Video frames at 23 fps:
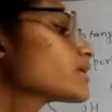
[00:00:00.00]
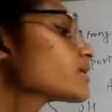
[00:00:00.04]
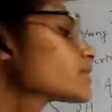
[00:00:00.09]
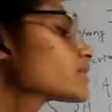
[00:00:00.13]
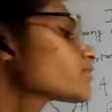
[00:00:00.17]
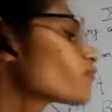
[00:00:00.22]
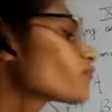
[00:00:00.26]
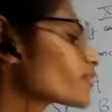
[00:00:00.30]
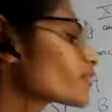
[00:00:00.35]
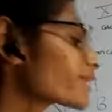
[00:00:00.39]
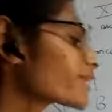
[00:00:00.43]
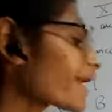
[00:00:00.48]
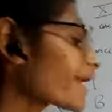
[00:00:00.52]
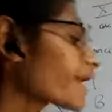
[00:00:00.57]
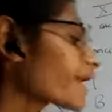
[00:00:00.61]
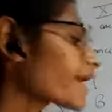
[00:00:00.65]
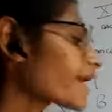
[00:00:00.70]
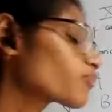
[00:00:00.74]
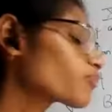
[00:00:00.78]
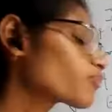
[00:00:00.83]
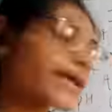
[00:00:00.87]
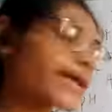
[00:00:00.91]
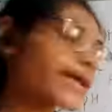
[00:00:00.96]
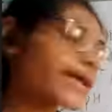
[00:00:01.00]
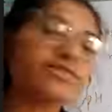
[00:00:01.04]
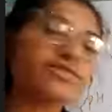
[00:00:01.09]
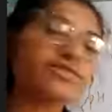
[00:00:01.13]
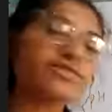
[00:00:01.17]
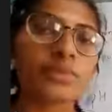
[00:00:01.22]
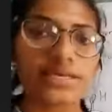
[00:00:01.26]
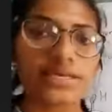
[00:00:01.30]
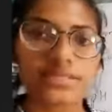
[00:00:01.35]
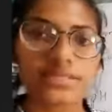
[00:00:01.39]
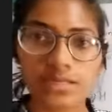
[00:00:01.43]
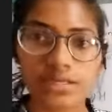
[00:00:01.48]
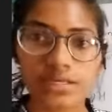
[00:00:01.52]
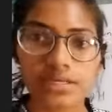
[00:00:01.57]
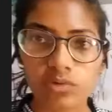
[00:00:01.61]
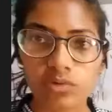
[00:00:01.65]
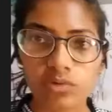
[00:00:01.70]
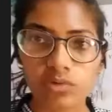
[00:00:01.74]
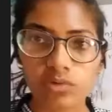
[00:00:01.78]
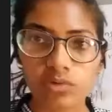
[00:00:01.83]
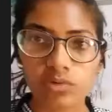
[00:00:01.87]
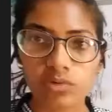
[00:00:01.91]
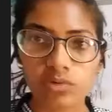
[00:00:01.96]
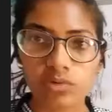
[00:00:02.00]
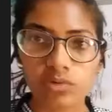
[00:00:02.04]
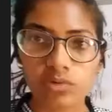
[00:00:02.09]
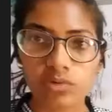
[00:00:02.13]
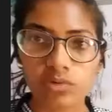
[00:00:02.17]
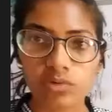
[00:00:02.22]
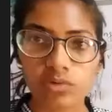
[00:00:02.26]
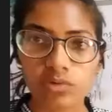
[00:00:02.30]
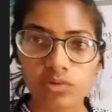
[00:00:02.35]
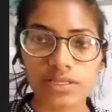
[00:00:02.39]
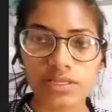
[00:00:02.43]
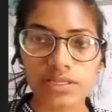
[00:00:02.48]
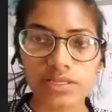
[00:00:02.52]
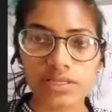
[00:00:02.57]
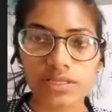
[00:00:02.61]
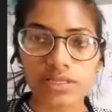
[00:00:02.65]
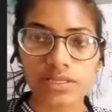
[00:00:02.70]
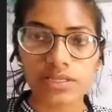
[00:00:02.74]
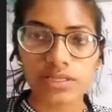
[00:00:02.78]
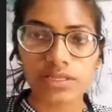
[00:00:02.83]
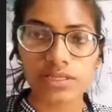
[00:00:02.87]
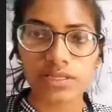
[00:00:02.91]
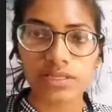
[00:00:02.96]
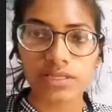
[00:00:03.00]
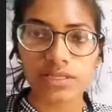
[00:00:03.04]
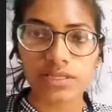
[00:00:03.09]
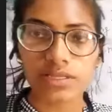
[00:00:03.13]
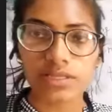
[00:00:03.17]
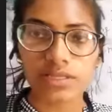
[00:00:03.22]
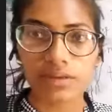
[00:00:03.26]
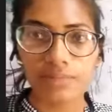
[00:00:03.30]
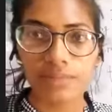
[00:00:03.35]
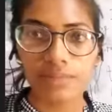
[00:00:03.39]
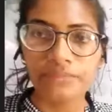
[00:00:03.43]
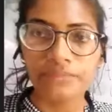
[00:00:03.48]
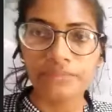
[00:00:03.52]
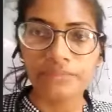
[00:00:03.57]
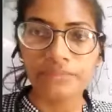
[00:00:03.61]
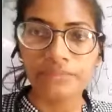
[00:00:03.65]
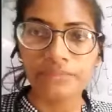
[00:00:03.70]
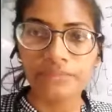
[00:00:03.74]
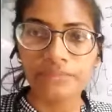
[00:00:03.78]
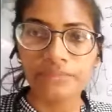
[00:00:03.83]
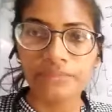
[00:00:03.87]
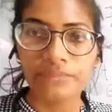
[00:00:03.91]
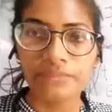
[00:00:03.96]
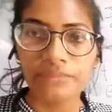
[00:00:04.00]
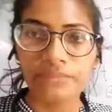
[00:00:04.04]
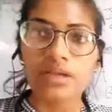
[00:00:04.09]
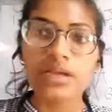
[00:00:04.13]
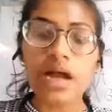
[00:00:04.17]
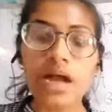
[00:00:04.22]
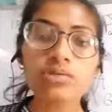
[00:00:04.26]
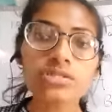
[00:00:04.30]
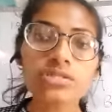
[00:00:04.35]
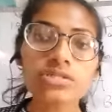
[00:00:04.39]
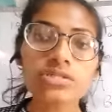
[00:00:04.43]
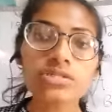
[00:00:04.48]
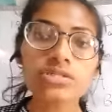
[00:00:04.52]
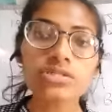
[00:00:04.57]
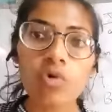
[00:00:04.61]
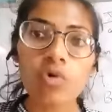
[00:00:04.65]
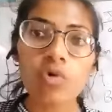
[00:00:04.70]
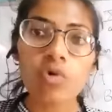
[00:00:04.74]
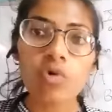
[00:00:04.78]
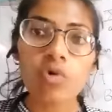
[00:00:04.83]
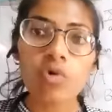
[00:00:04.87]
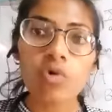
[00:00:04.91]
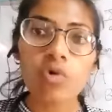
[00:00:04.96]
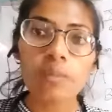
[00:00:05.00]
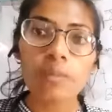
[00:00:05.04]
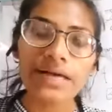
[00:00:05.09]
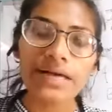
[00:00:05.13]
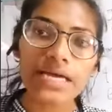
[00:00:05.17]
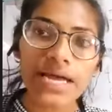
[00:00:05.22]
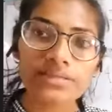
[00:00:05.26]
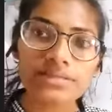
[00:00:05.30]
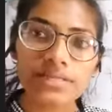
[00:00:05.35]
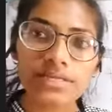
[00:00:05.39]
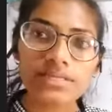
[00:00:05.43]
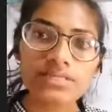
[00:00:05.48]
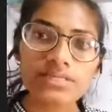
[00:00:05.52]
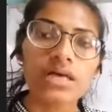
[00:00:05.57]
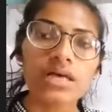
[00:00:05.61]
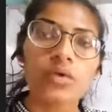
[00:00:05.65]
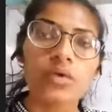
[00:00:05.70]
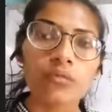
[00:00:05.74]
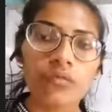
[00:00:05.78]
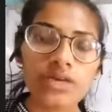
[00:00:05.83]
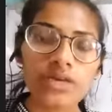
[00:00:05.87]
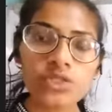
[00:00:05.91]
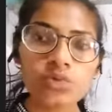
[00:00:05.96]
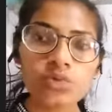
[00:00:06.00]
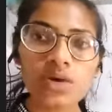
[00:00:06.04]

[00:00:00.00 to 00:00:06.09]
we have base present over there. Now the topic arises, which one has